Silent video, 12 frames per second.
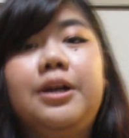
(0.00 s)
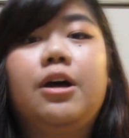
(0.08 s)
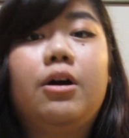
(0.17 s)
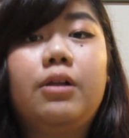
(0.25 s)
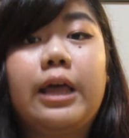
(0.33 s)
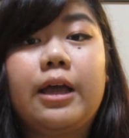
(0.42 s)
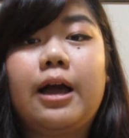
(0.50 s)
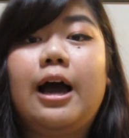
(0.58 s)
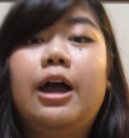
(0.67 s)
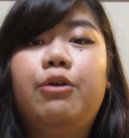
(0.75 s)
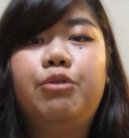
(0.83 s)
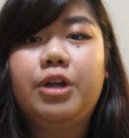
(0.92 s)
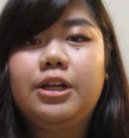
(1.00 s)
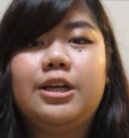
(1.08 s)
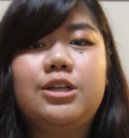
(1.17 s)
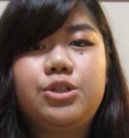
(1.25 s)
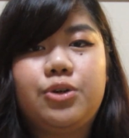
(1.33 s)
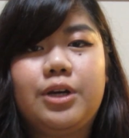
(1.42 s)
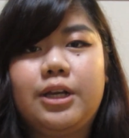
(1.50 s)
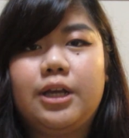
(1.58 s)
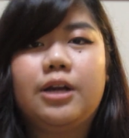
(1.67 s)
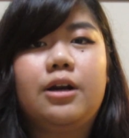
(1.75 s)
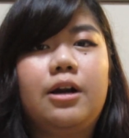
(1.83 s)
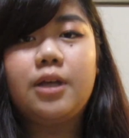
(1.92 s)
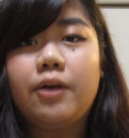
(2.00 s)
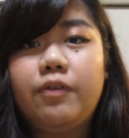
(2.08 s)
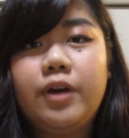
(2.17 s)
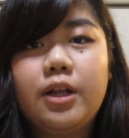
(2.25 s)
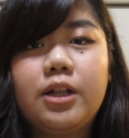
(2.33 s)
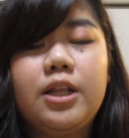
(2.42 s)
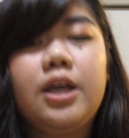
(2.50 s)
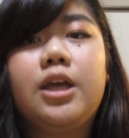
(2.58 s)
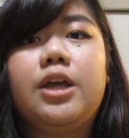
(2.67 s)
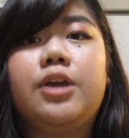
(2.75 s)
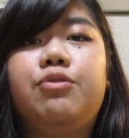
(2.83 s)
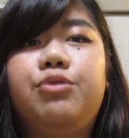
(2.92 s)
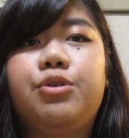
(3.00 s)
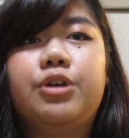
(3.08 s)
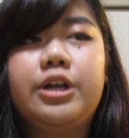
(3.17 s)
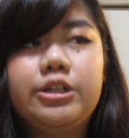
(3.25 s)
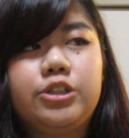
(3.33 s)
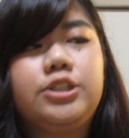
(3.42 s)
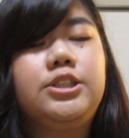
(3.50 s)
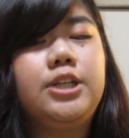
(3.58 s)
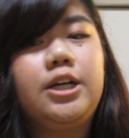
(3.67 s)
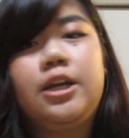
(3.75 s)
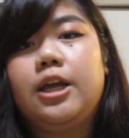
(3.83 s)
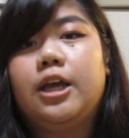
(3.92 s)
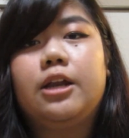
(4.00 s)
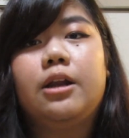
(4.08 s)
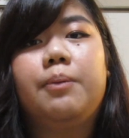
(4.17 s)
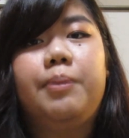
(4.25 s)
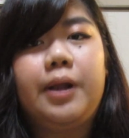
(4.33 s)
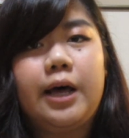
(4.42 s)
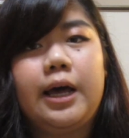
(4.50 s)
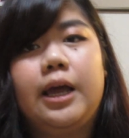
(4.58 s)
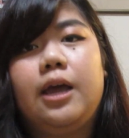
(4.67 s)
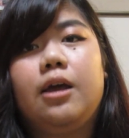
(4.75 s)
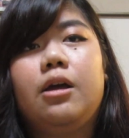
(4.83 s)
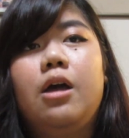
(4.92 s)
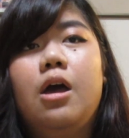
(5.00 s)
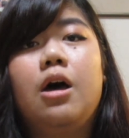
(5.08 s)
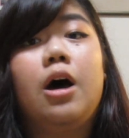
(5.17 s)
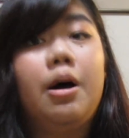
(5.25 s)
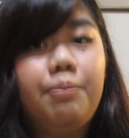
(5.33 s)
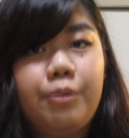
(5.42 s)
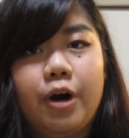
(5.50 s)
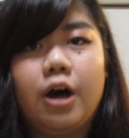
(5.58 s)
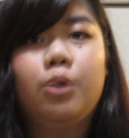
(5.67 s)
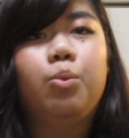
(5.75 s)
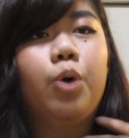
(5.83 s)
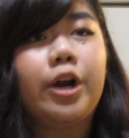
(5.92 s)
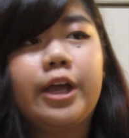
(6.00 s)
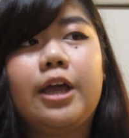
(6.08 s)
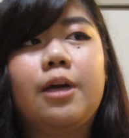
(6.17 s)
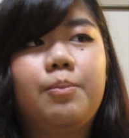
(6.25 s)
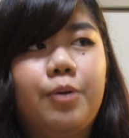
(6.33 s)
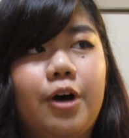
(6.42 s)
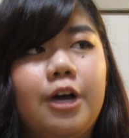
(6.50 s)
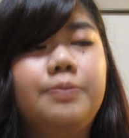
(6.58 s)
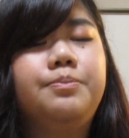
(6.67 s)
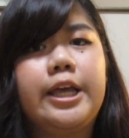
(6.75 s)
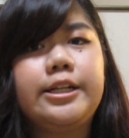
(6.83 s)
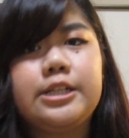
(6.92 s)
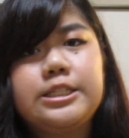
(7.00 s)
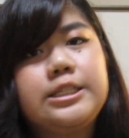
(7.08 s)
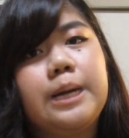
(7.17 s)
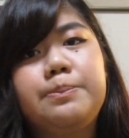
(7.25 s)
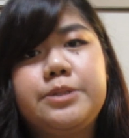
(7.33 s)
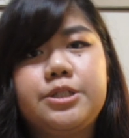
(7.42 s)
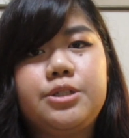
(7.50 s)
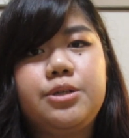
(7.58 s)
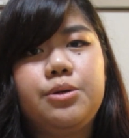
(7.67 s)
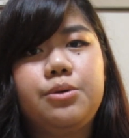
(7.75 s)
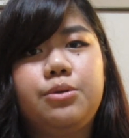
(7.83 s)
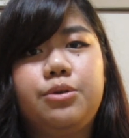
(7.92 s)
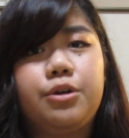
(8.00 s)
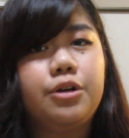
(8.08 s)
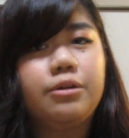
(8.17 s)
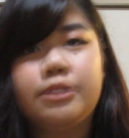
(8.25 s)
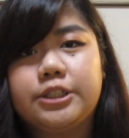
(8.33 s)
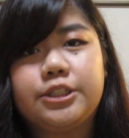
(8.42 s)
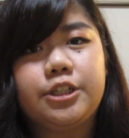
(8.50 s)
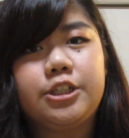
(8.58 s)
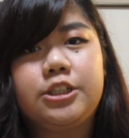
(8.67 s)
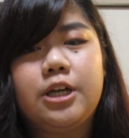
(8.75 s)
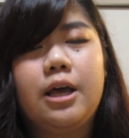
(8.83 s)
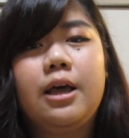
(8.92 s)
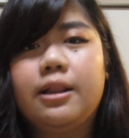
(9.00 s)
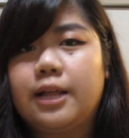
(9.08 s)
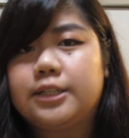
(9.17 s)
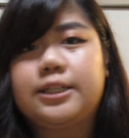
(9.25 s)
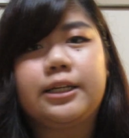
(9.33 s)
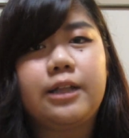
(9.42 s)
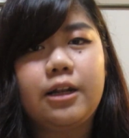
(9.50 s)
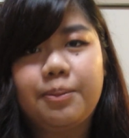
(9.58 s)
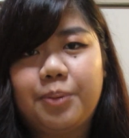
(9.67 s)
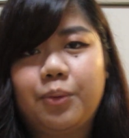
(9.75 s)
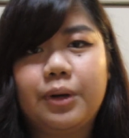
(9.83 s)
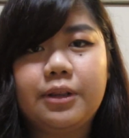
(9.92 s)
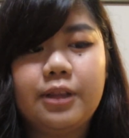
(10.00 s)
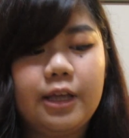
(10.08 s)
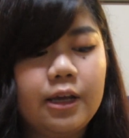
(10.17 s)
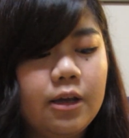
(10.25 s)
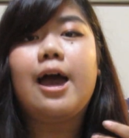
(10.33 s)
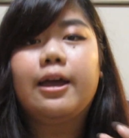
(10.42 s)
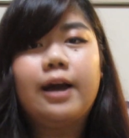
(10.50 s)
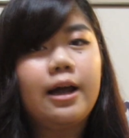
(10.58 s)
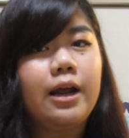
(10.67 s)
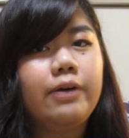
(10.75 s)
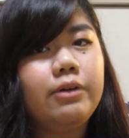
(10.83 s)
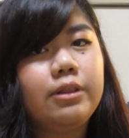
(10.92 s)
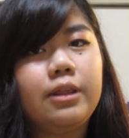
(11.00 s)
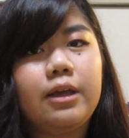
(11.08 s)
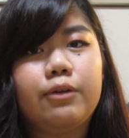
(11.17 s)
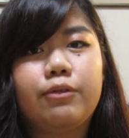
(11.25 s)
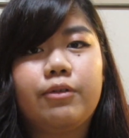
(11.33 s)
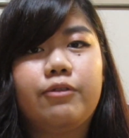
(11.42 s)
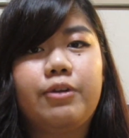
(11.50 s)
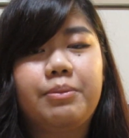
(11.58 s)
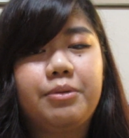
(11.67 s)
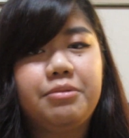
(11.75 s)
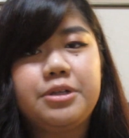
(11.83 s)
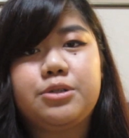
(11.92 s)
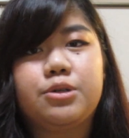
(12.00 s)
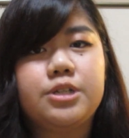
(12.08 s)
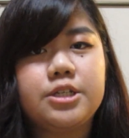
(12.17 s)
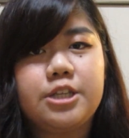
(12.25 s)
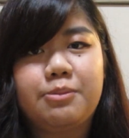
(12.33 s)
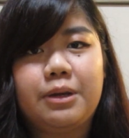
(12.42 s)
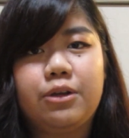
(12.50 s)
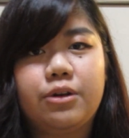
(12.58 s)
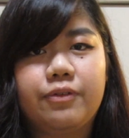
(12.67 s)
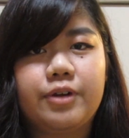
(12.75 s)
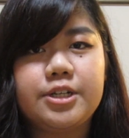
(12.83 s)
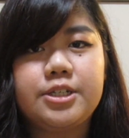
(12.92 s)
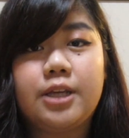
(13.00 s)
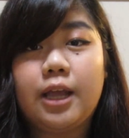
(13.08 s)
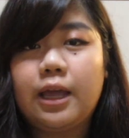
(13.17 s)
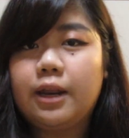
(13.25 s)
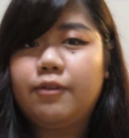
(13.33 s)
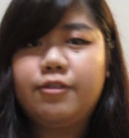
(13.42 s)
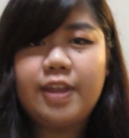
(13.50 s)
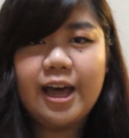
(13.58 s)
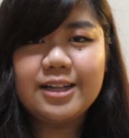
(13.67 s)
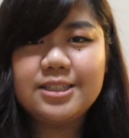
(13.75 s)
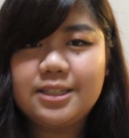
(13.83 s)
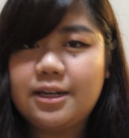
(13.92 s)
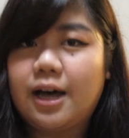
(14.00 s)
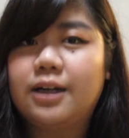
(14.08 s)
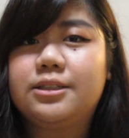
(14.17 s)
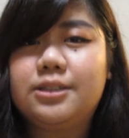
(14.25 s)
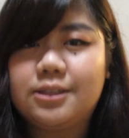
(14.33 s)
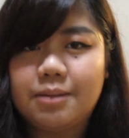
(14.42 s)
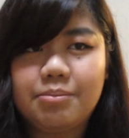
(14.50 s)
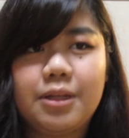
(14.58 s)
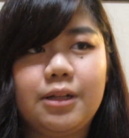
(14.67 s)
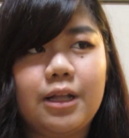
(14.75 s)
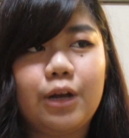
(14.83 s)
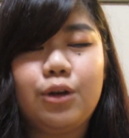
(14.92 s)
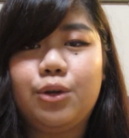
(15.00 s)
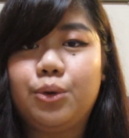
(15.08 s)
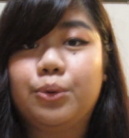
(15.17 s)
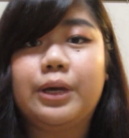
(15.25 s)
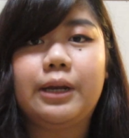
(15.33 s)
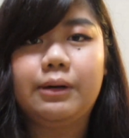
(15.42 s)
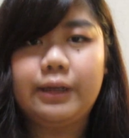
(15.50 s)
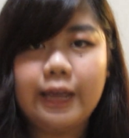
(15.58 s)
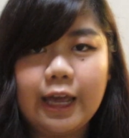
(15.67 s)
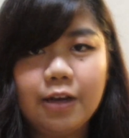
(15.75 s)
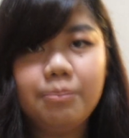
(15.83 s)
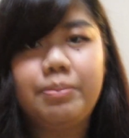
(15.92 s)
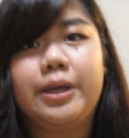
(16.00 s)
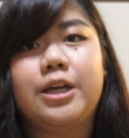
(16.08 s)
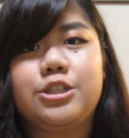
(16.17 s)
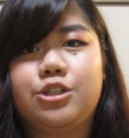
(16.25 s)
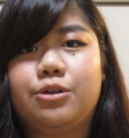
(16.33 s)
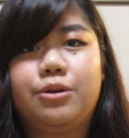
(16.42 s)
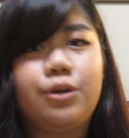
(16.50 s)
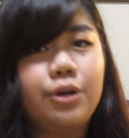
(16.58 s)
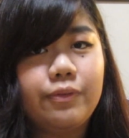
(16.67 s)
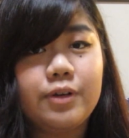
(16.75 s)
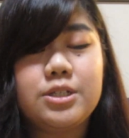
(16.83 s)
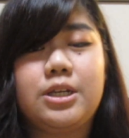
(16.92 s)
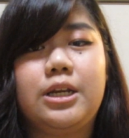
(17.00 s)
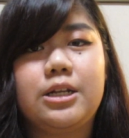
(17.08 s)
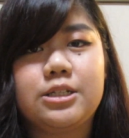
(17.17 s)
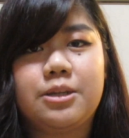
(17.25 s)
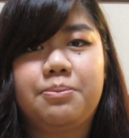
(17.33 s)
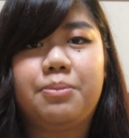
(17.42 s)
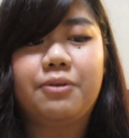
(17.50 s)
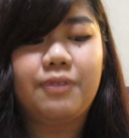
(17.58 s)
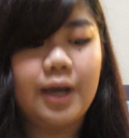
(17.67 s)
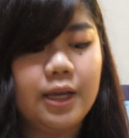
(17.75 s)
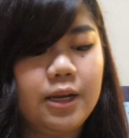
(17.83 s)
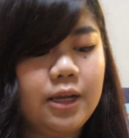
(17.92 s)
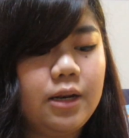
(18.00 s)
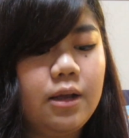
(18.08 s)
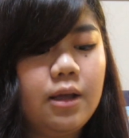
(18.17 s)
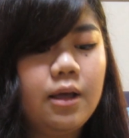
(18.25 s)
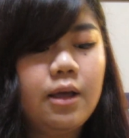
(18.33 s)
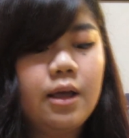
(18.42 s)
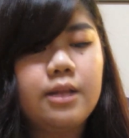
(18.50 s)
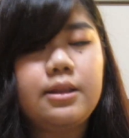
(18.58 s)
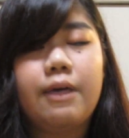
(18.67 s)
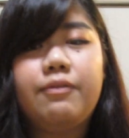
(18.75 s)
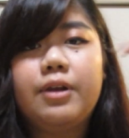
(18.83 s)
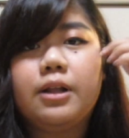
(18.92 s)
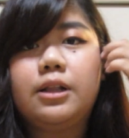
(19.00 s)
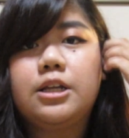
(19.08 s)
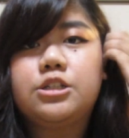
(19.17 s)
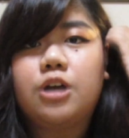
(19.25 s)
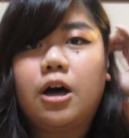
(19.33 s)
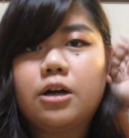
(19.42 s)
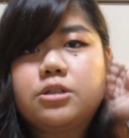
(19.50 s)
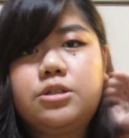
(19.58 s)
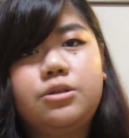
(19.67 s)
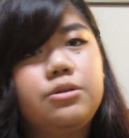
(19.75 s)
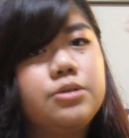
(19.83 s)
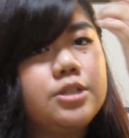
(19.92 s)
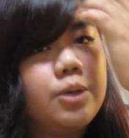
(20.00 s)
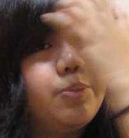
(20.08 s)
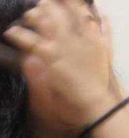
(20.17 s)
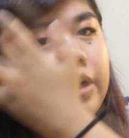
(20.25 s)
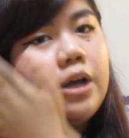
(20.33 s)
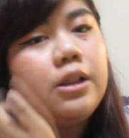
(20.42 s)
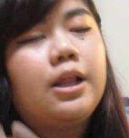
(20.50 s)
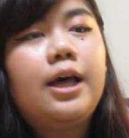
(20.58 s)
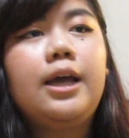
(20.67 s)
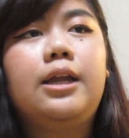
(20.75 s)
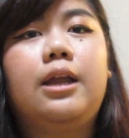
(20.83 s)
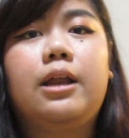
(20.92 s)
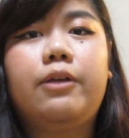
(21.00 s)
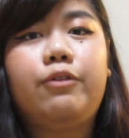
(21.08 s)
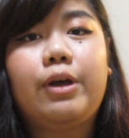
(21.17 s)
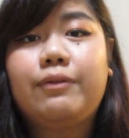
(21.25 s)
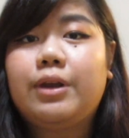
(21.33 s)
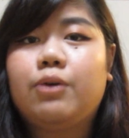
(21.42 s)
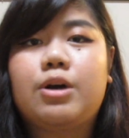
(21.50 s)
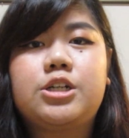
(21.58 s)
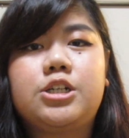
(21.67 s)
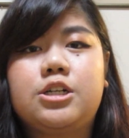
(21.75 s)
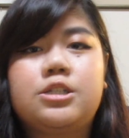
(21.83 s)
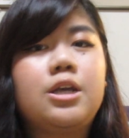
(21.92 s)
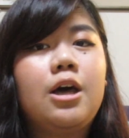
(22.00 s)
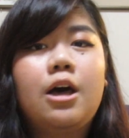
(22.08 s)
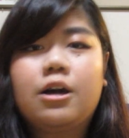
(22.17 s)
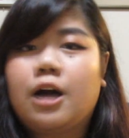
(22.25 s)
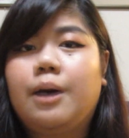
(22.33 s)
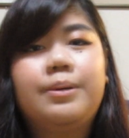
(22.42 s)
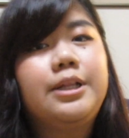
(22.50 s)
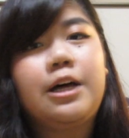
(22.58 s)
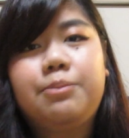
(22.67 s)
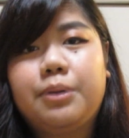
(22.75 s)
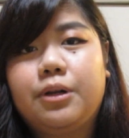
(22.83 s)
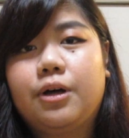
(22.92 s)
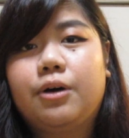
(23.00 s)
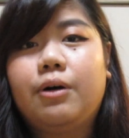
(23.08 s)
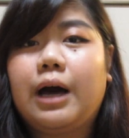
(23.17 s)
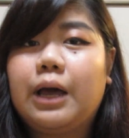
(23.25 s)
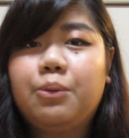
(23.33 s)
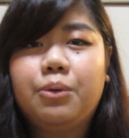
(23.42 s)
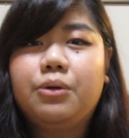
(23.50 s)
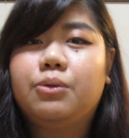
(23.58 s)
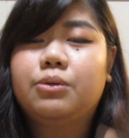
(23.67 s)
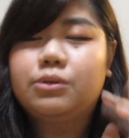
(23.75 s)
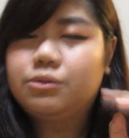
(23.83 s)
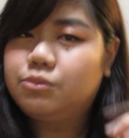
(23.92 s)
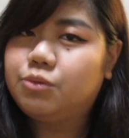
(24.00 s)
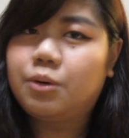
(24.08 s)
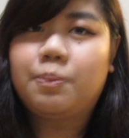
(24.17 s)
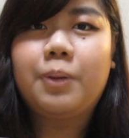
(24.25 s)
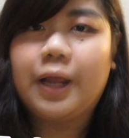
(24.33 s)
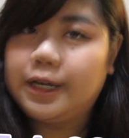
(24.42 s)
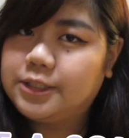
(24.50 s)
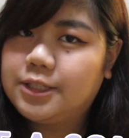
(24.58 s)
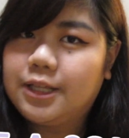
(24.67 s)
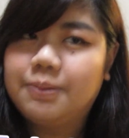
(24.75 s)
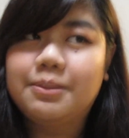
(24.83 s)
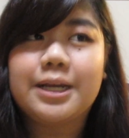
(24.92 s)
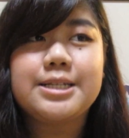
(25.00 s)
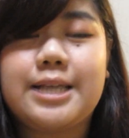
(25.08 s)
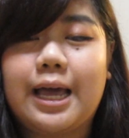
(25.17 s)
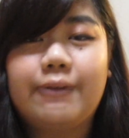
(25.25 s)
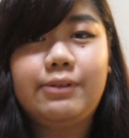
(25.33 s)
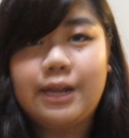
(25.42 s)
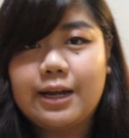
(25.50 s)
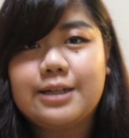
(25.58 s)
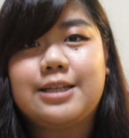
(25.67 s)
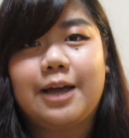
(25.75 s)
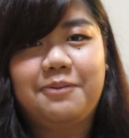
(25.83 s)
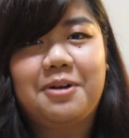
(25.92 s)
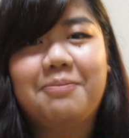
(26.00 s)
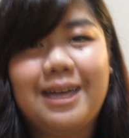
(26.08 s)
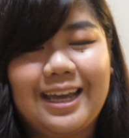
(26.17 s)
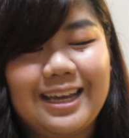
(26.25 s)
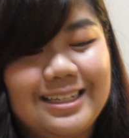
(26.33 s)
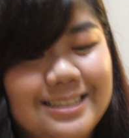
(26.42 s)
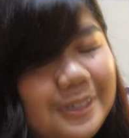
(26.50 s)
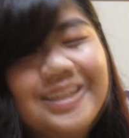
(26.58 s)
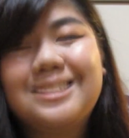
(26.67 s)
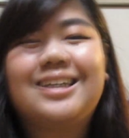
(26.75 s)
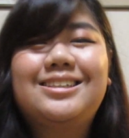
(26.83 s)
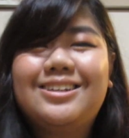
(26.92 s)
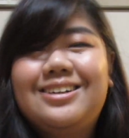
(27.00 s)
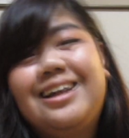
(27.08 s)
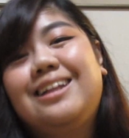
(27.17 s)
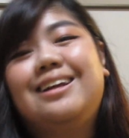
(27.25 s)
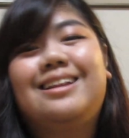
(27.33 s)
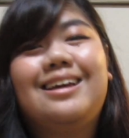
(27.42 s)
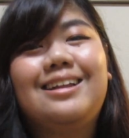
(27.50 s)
But no, like, I really enjoyed here. Definitely, if you're interested in applying abroad, working abroad, take the steps to do your research. That's like the #1 thing. I got everything from the resources in my university, and if that's not something that you can get because your university doesn't provide it, definitely talk to someone online. And if you have any questions, comment down below. I will reply to them because I have a lot of time on my hand, which is also another